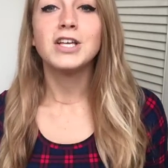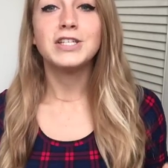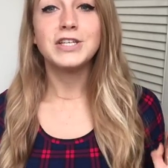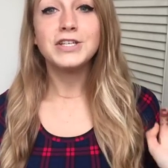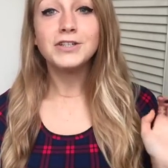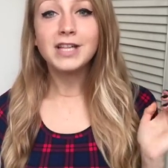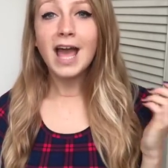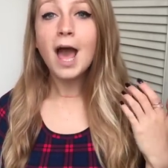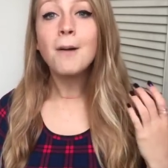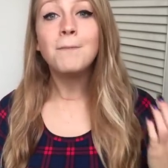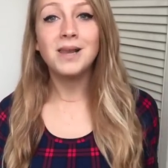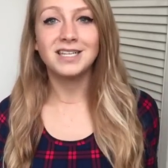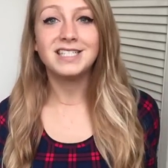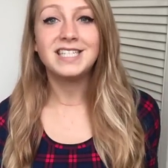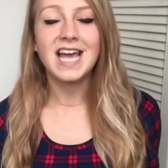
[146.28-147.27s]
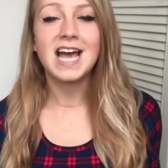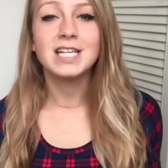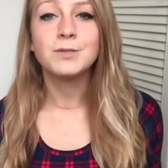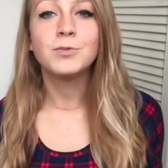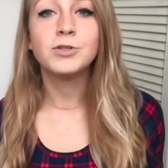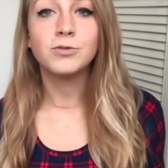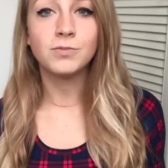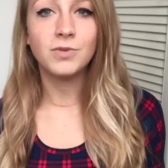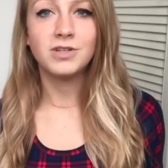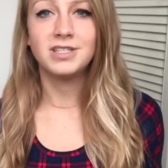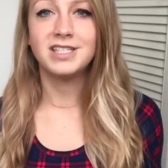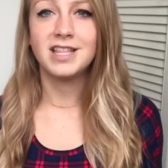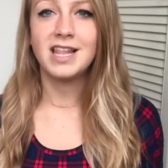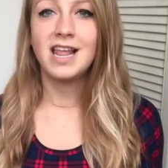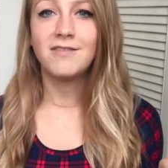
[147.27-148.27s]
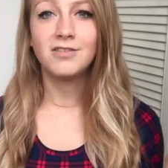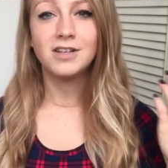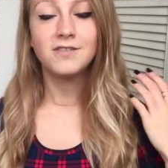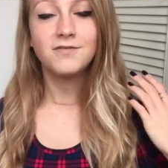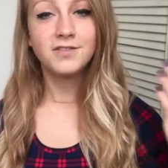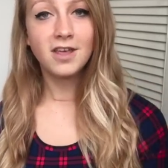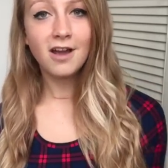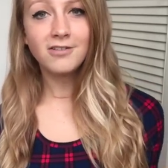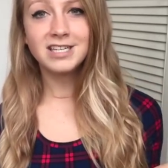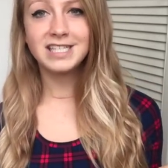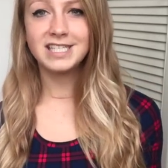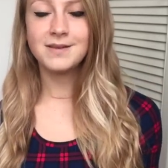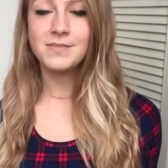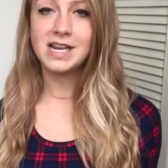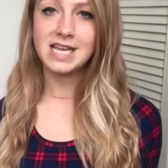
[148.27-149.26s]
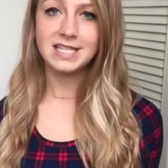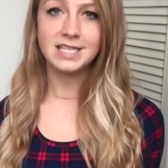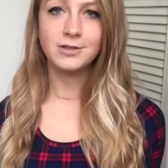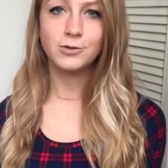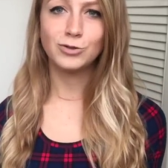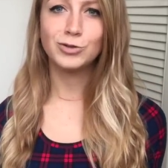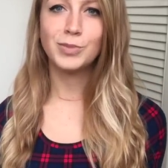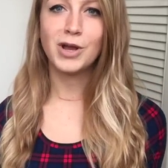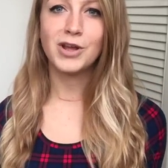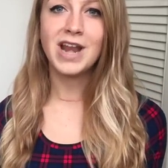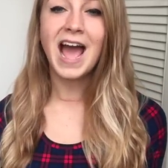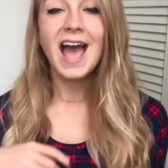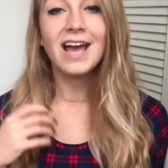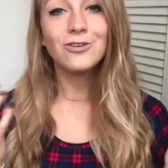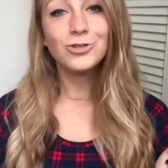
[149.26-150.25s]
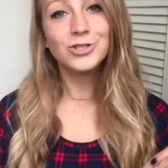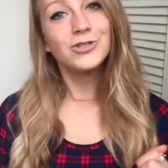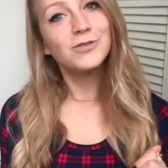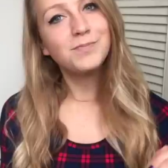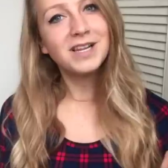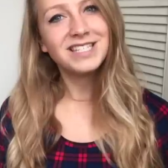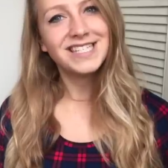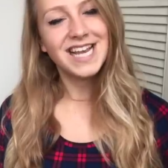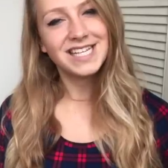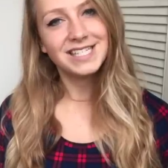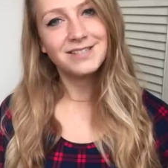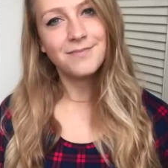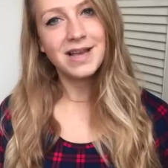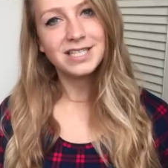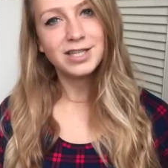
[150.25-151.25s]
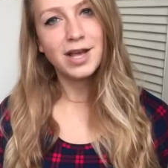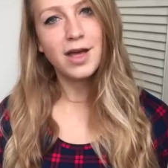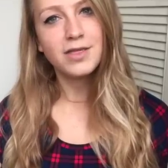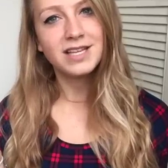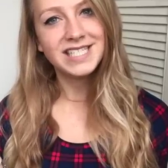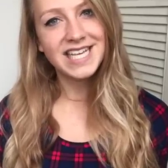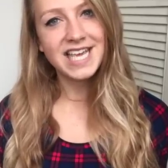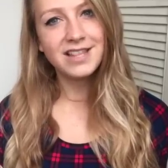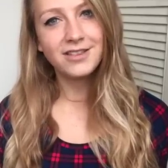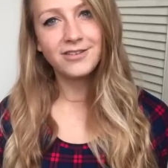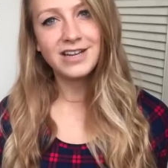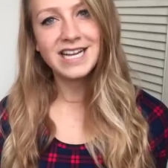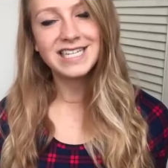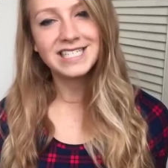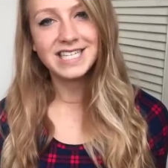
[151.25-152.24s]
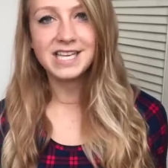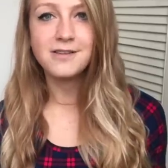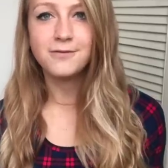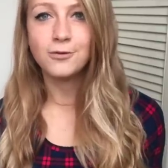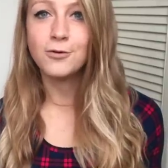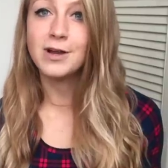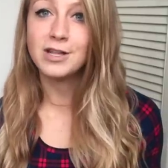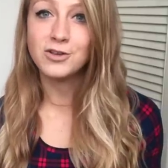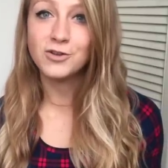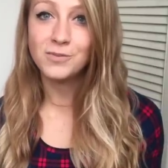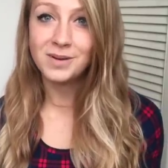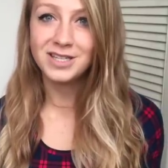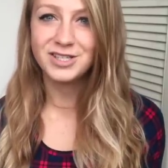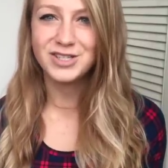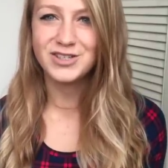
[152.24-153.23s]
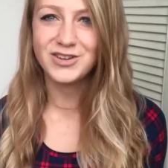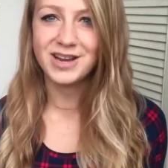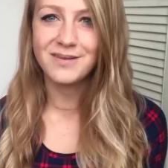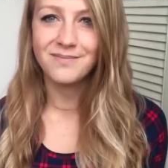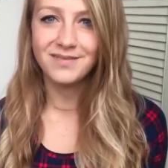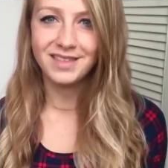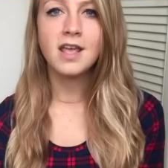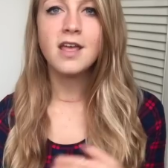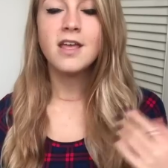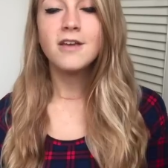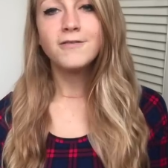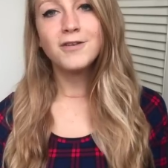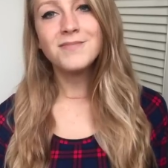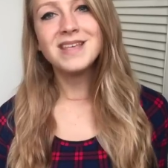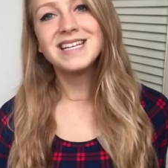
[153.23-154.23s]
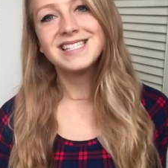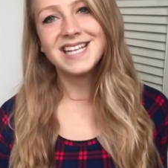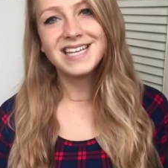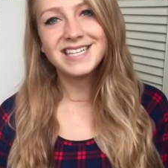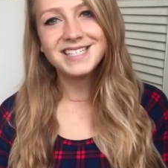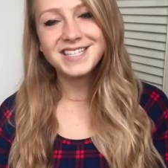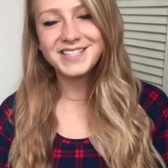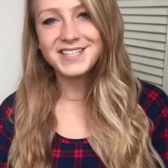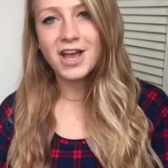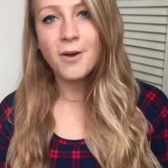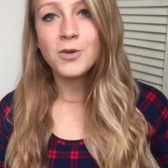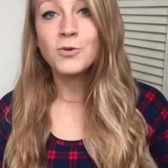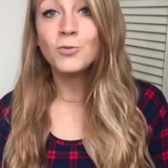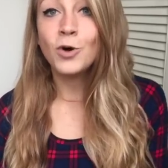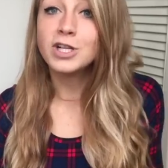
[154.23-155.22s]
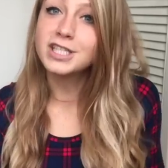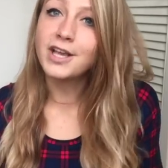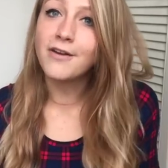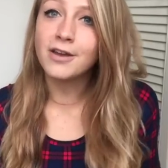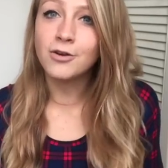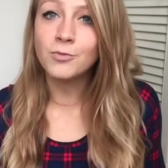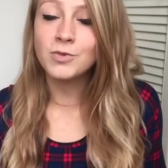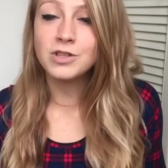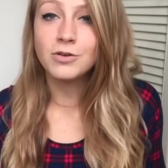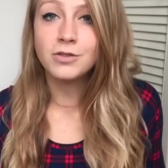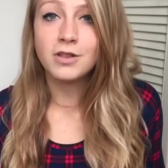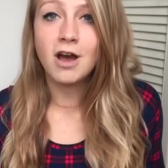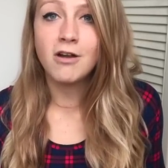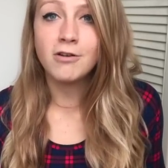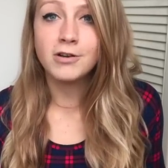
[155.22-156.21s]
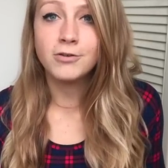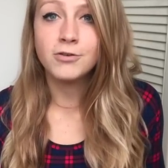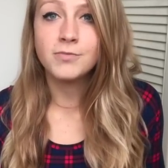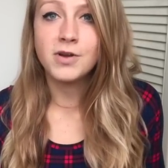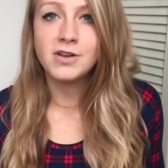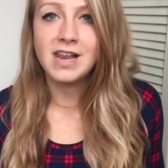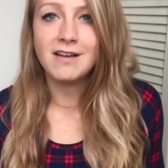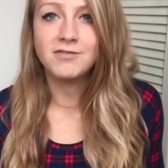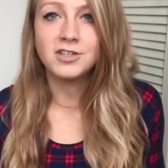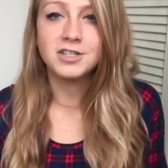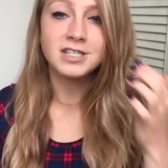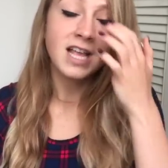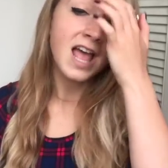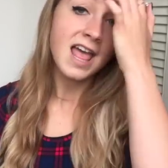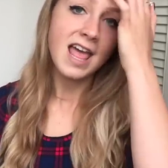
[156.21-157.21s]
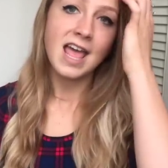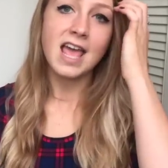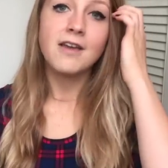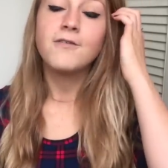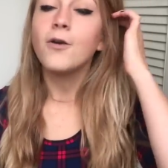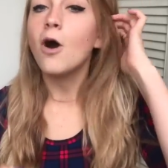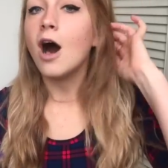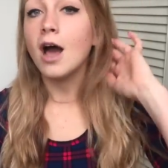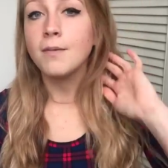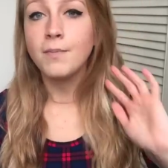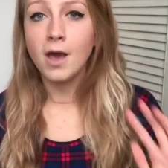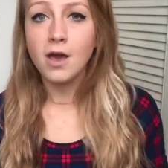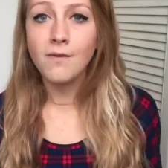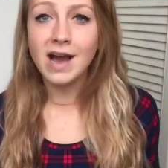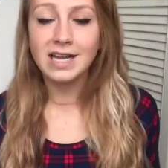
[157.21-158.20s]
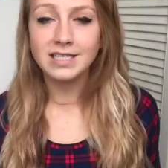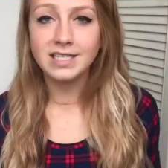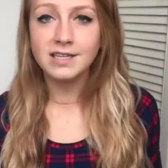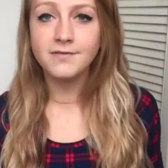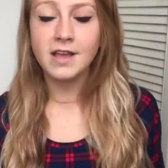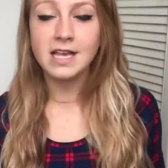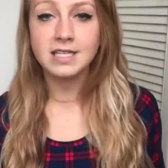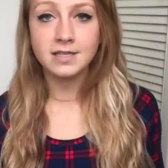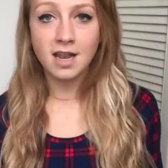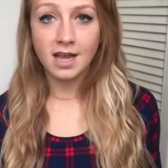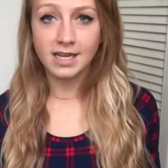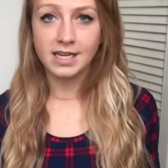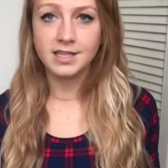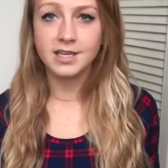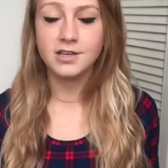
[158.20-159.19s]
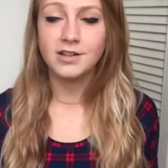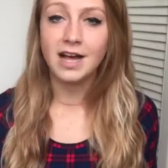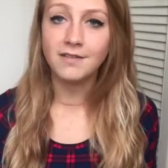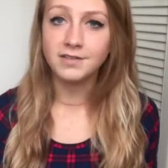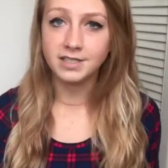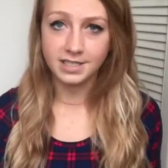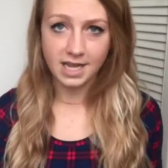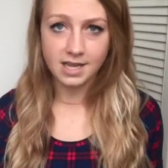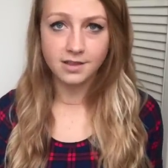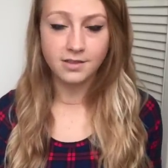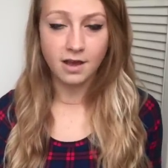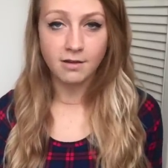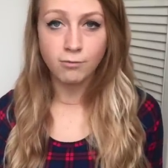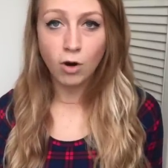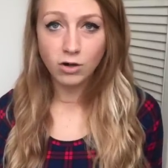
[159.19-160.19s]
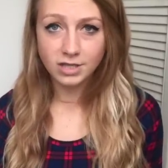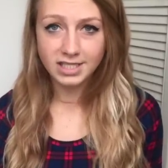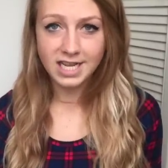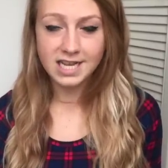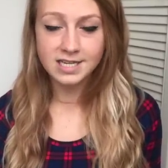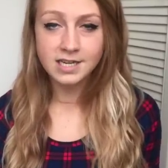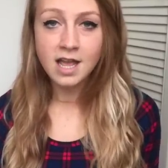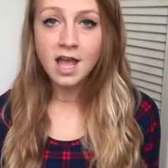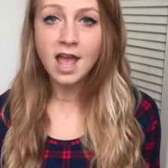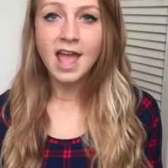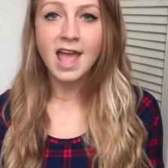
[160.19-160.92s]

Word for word: So you'll get a blood test which will monitor the level of thyroid stimulating hormone and also a blood test to measure the T3 and T4 in your bloodstream. From this, they can determine what's going on with your thyroid hormone levels. If you're hypoactive, it's likely that you'll have to take thyroxine.